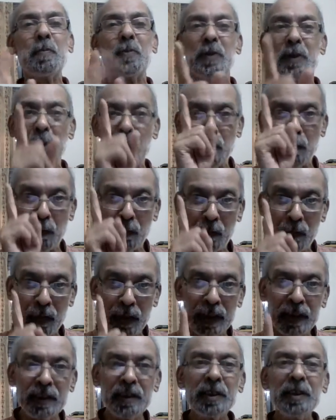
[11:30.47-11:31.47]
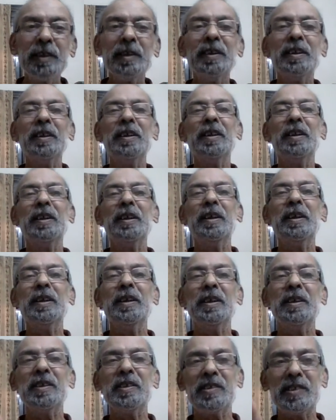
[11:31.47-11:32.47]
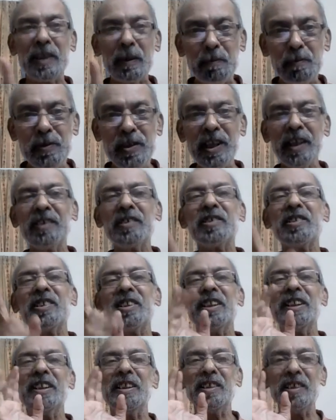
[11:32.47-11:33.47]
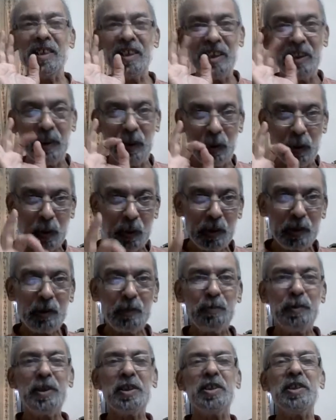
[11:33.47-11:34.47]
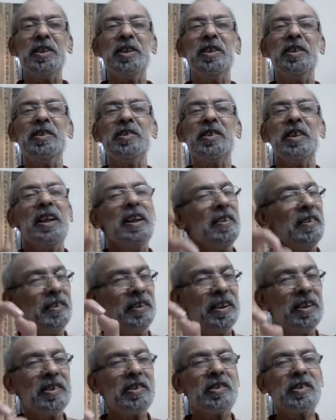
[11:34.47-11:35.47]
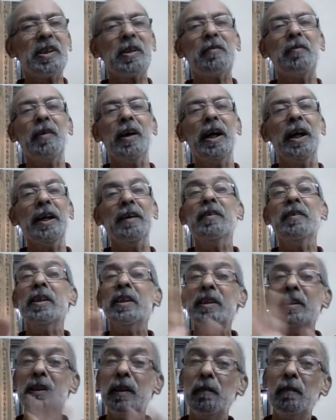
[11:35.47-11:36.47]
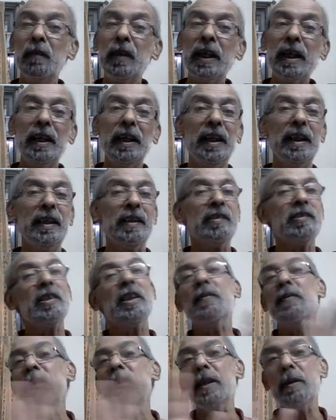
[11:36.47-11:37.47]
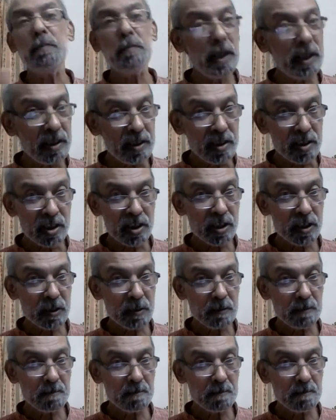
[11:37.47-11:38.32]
The fit subjects in those species, they survive. The weaklings, they perish.